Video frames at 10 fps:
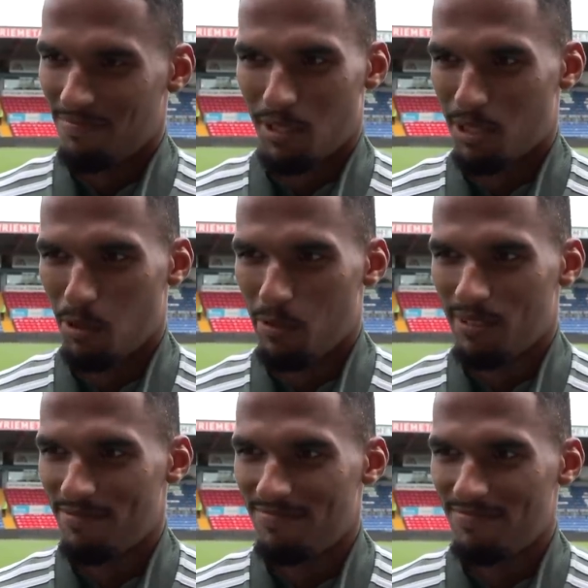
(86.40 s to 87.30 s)
Best
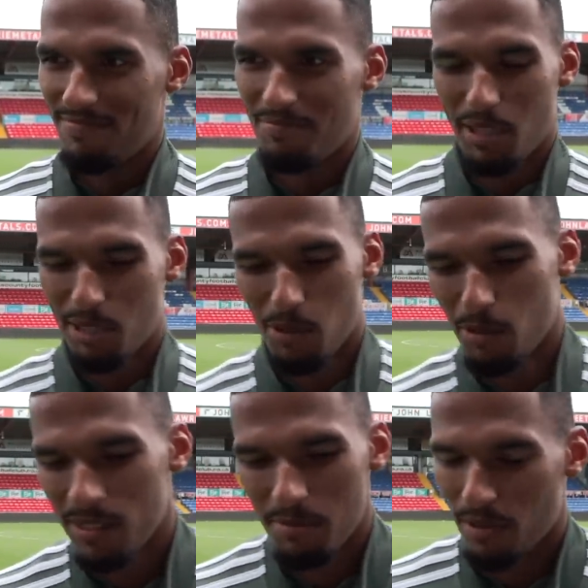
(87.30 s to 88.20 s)
moment
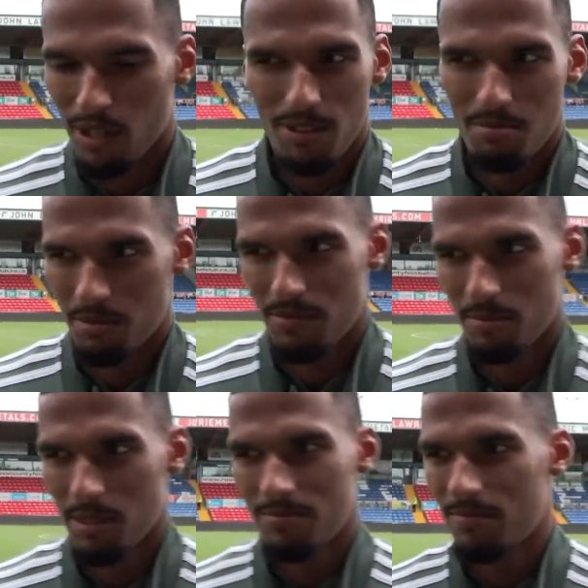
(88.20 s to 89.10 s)
and proudest moment
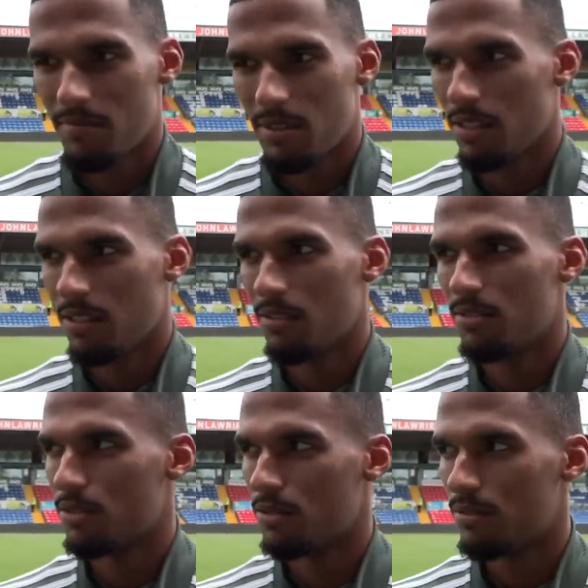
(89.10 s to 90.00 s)
for me. You know,
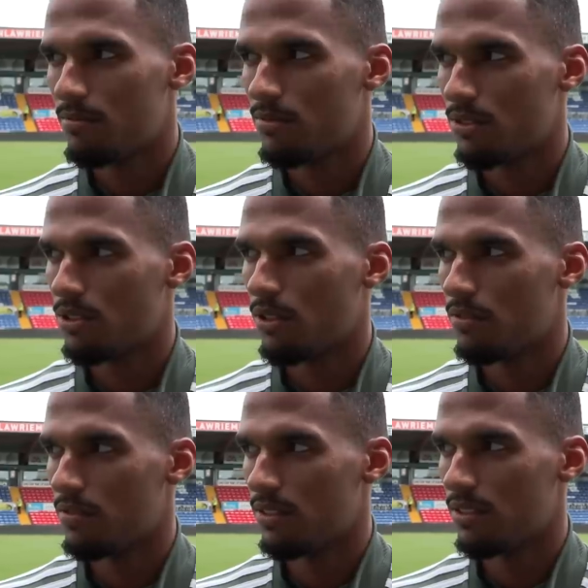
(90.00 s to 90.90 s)
to score
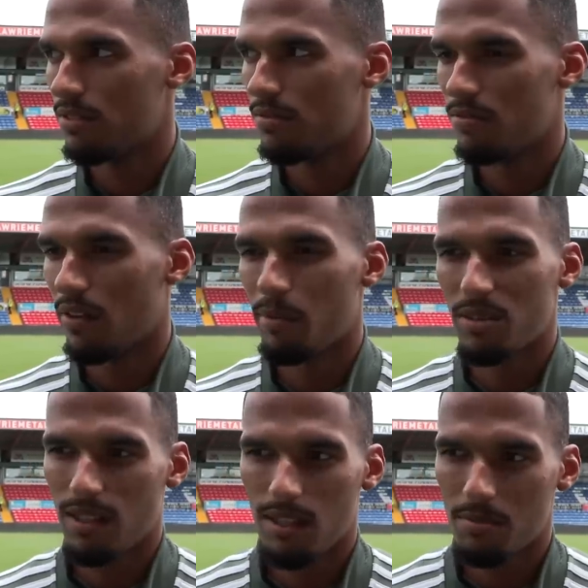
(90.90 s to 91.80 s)
for this
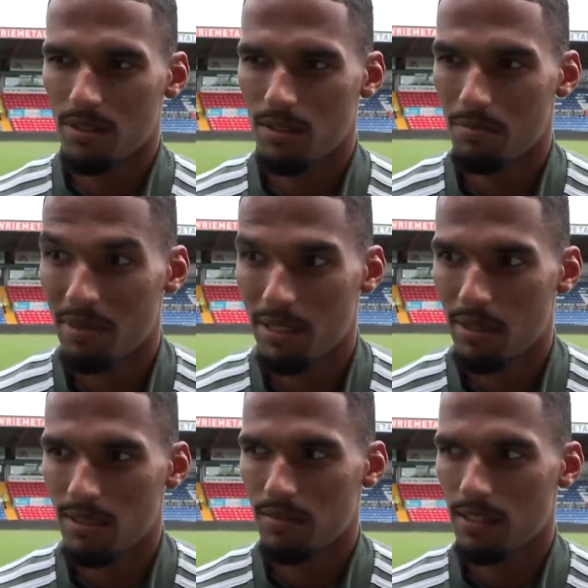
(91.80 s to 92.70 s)
famous club, you know, big,
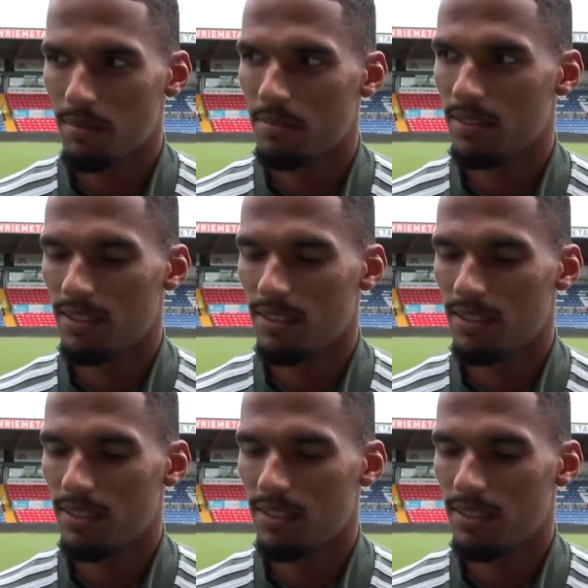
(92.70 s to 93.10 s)
massive club.